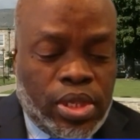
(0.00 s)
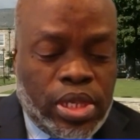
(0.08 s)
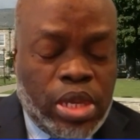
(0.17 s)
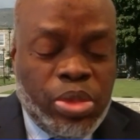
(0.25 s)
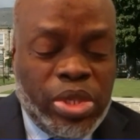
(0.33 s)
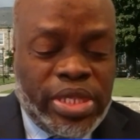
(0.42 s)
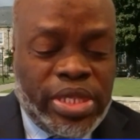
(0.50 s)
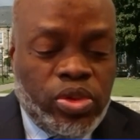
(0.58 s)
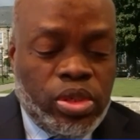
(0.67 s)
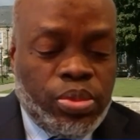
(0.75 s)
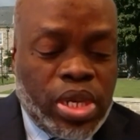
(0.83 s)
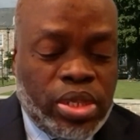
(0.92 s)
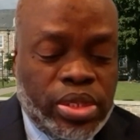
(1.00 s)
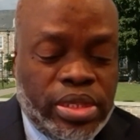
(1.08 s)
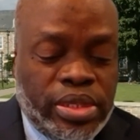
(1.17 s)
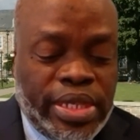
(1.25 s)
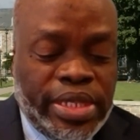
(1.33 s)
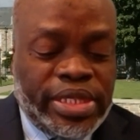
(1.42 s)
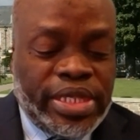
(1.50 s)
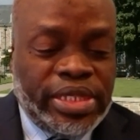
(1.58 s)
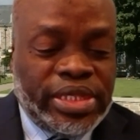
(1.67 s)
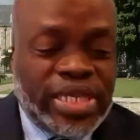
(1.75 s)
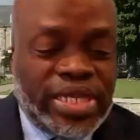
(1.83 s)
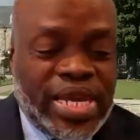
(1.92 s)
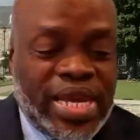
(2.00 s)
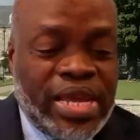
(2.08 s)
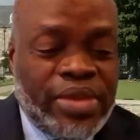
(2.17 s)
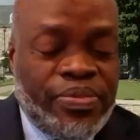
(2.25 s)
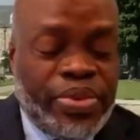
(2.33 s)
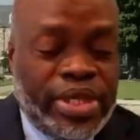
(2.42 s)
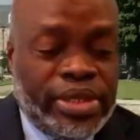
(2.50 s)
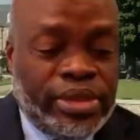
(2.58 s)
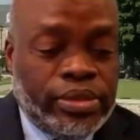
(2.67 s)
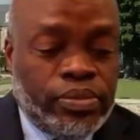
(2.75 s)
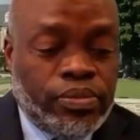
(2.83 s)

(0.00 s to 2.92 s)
let me tell you about the great things that are happening